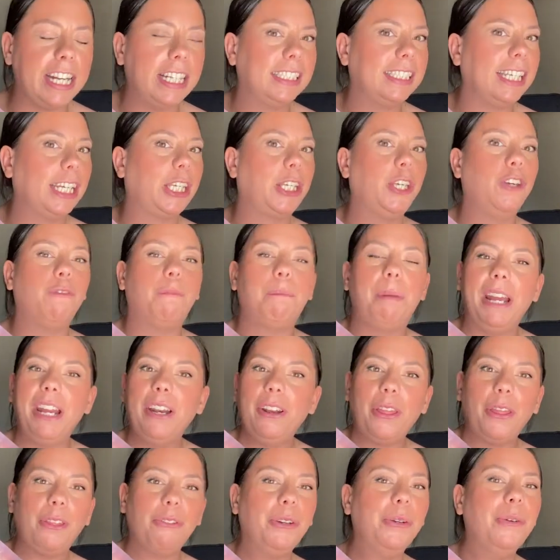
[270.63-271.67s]
It's like you've
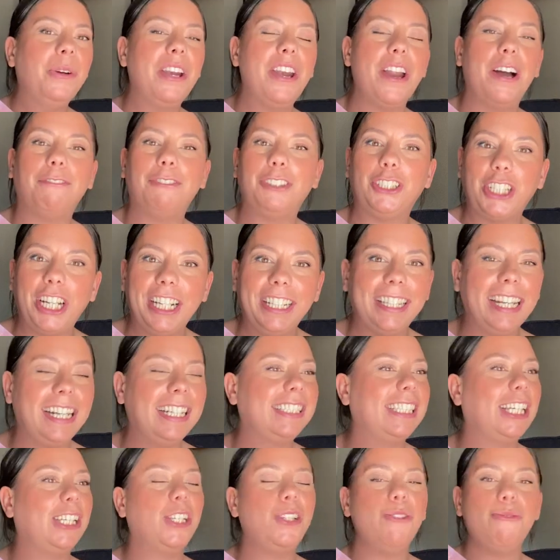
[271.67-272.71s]
been through enough shit that
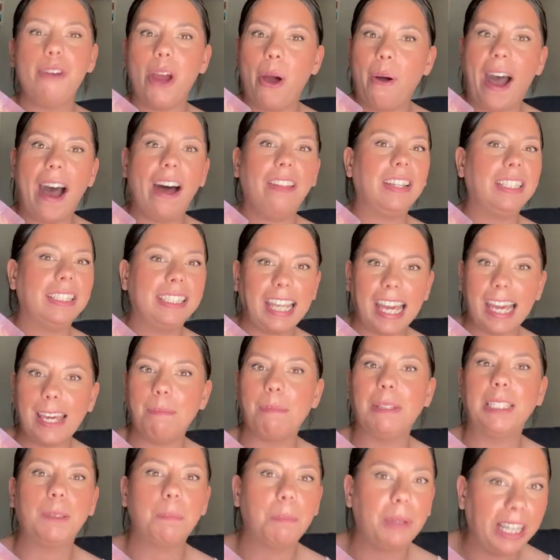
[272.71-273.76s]
it's like you know how this
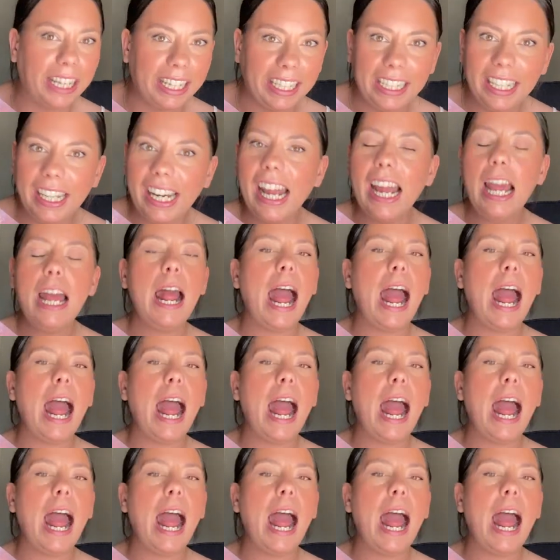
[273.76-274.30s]
game is played,